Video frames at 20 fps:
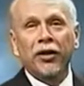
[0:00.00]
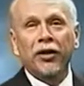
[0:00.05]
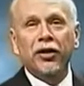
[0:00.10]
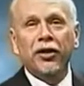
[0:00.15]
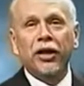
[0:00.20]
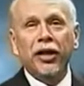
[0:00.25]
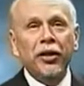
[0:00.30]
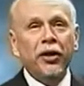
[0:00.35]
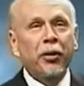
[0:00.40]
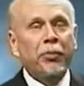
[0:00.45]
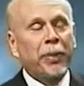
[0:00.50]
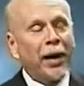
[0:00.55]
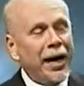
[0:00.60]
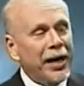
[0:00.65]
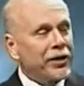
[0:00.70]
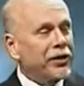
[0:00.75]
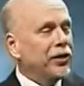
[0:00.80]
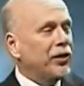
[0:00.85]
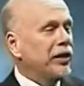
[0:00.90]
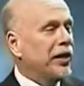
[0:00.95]
senior
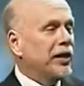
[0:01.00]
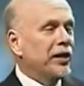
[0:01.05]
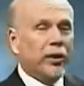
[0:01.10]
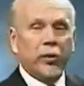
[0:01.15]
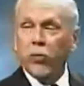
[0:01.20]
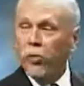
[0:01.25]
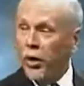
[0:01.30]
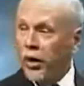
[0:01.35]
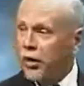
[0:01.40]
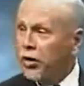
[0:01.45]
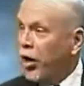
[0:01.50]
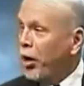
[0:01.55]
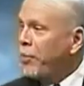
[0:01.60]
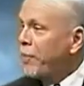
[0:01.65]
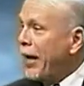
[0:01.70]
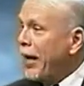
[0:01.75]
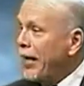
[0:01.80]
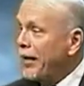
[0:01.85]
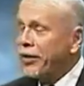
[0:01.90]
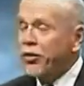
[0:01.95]
pastor, and they said, "Where's our
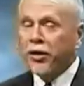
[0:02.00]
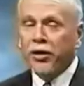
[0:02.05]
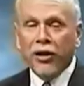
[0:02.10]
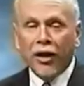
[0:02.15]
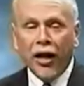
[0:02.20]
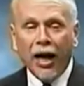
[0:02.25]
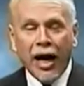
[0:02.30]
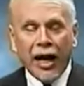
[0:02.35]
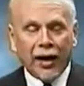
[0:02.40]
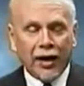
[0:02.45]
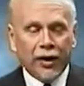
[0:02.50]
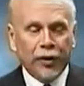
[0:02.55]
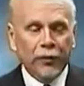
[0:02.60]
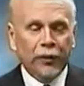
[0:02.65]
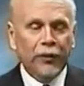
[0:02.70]
pastor's clock?"